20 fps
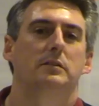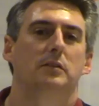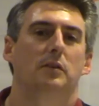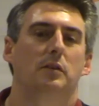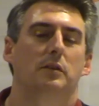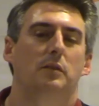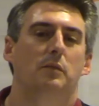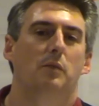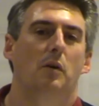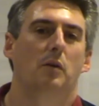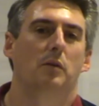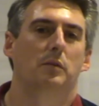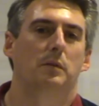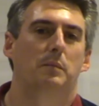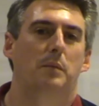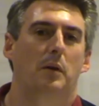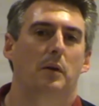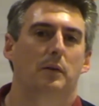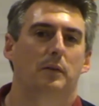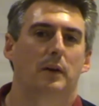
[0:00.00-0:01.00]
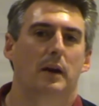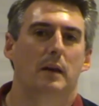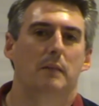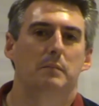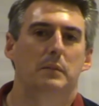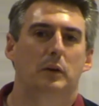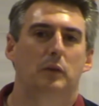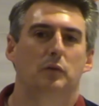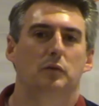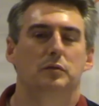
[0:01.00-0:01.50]
decided to roll on the
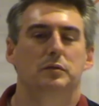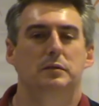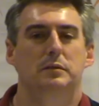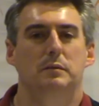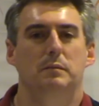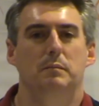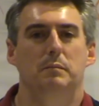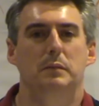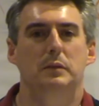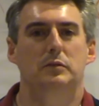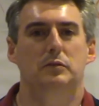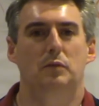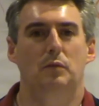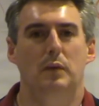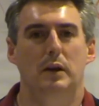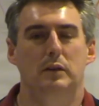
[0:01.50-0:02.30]
program because Mr.